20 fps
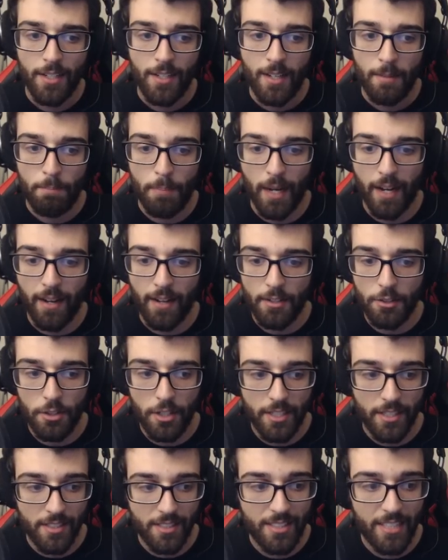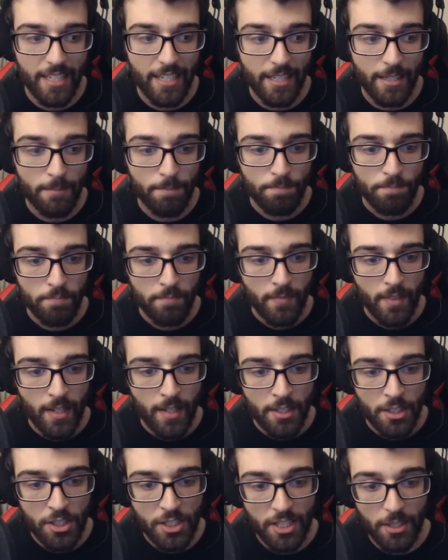But you can see
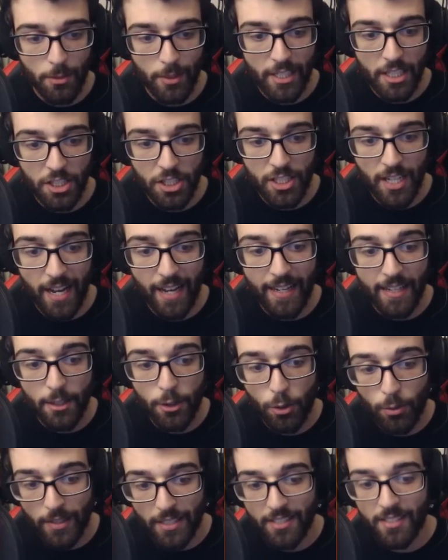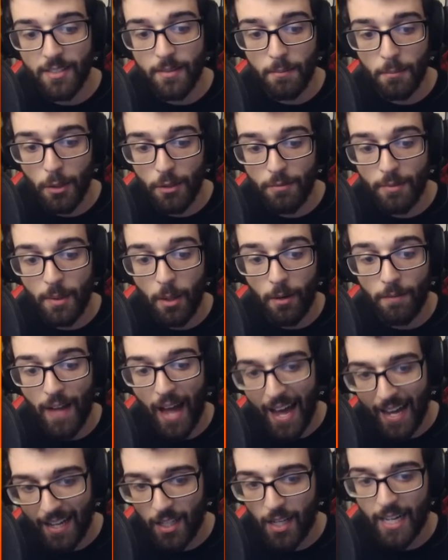Shielding Shout increases the movement of
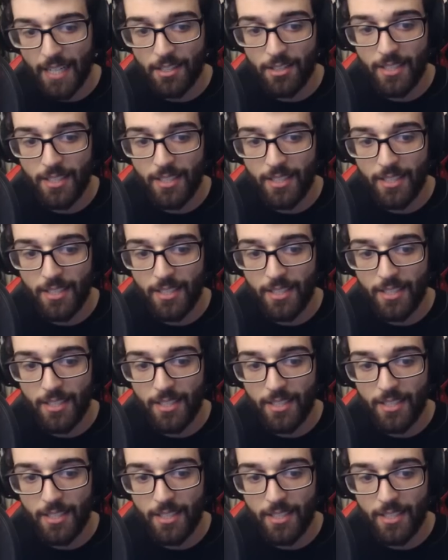allies.